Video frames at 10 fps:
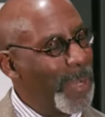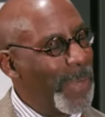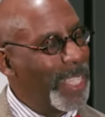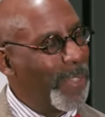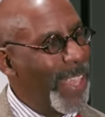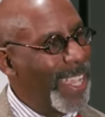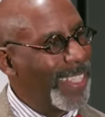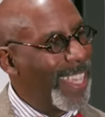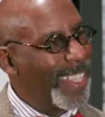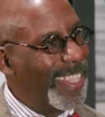about the
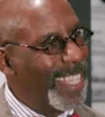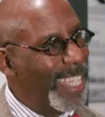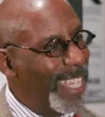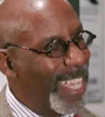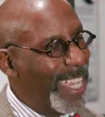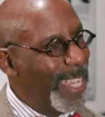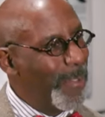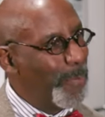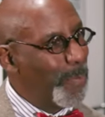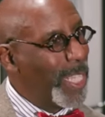fact that the
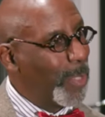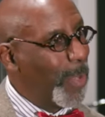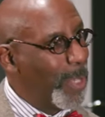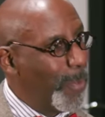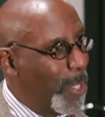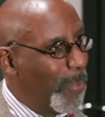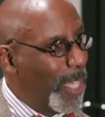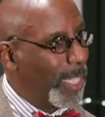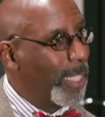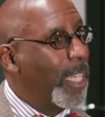Benzpont
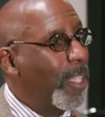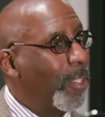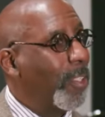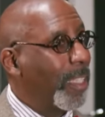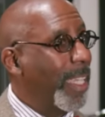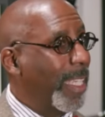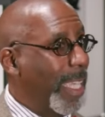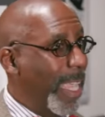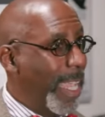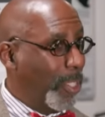Motorwagen looked like
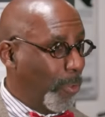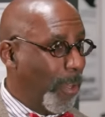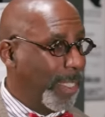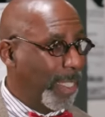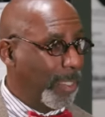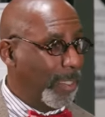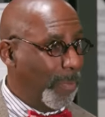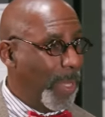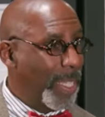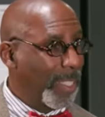a
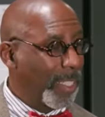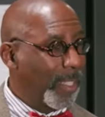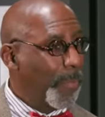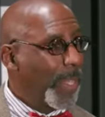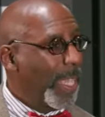tricycle bicycle.